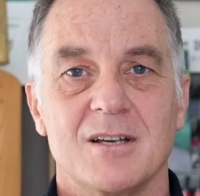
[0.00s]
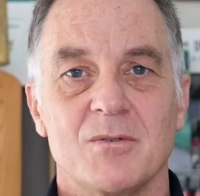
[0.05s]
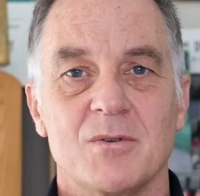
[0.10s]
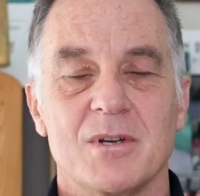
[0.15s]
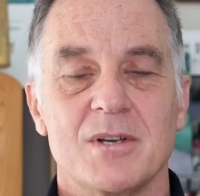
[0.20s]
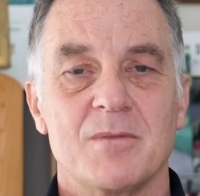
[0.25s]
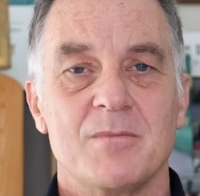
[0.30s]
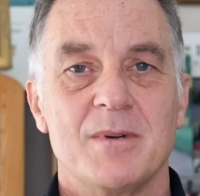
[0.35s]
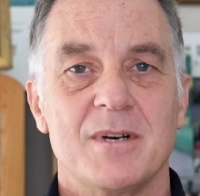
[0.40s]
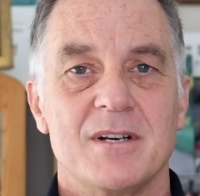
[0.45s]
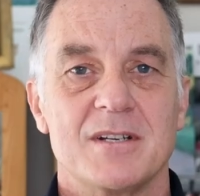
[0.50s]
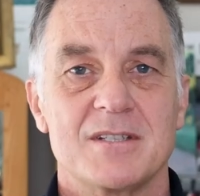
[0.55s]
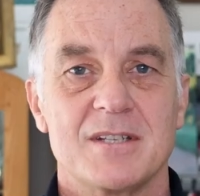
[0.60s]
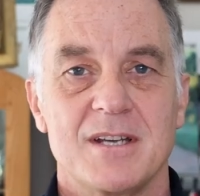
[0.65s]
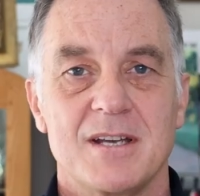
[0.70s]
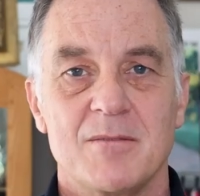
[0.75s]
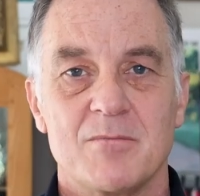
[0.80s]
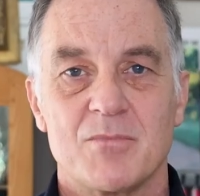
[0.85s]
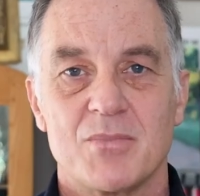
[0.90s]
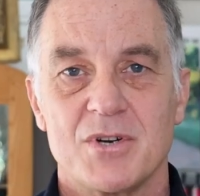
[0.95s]
Now, what about
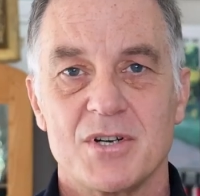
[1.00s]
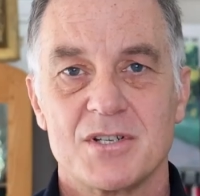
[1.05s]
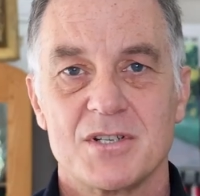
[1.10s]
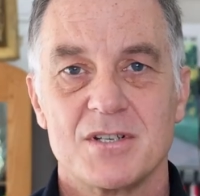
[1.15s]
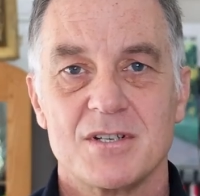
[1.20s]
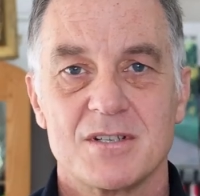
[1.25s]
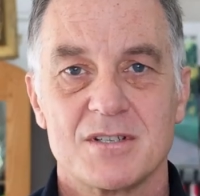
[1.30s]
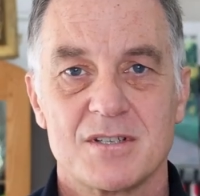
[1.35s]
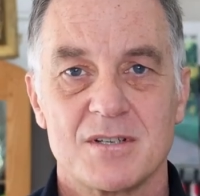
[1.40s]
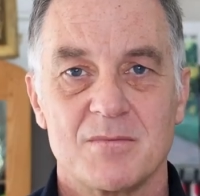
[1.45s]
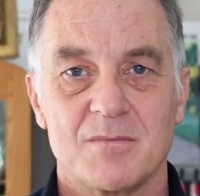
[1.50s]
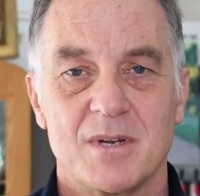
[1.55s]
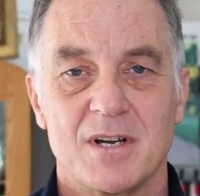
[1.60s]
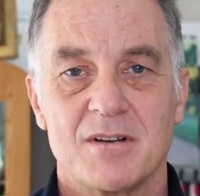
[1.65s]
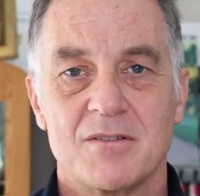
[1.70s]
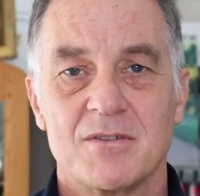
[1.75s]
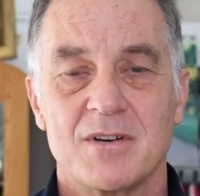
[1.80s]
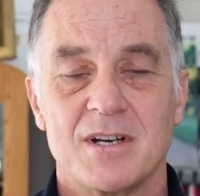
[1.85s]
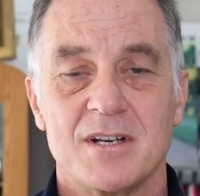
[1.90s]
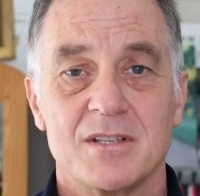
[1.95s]
Impressionism
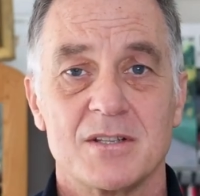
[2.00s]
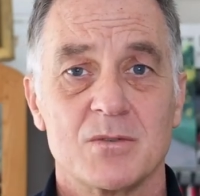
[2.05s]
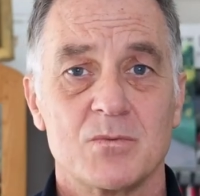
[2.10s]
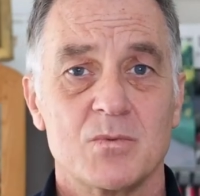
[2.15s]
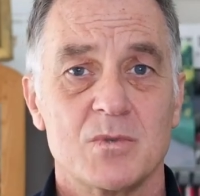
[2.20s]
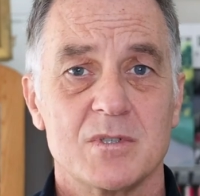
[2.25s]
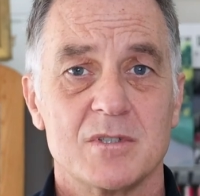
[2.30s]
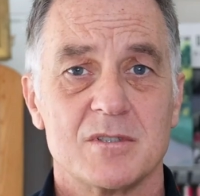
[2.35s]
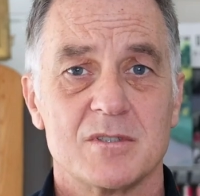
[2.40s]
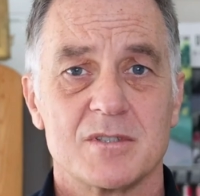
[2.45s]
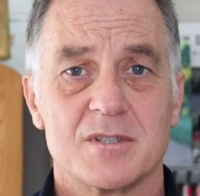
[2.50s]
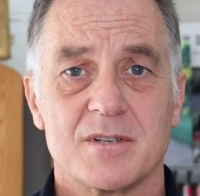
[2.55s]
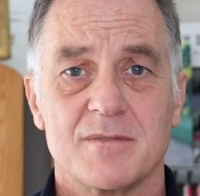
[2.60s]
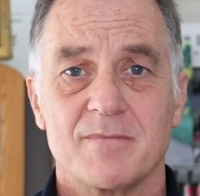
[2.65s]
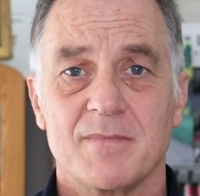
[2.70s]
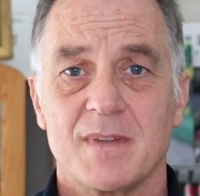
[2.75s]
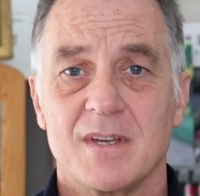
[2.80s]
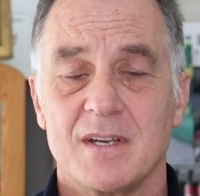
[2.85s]
around the world?